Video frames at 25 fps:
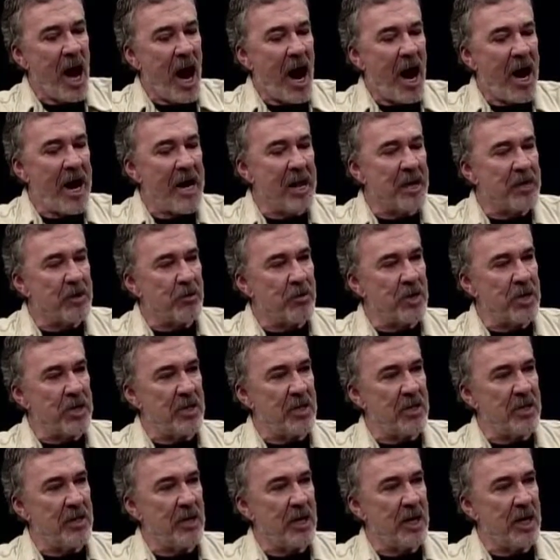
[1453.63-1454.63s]
I had
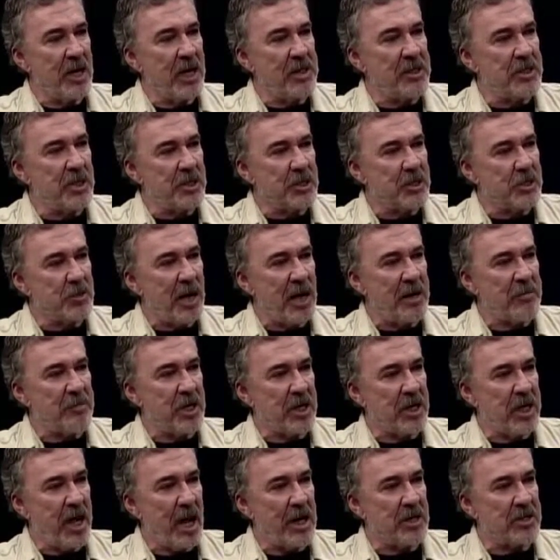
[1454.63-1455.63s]
written and described
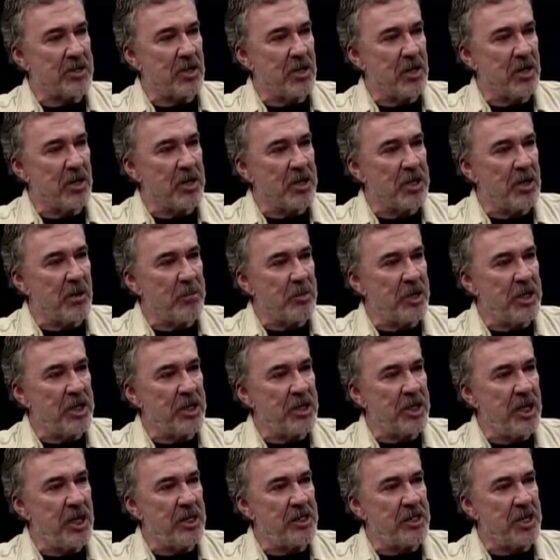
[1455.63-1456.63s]
the castle in
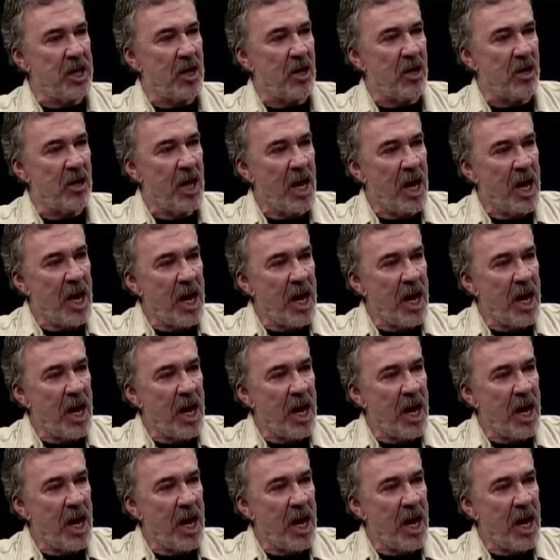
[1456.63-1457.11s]
complete detail.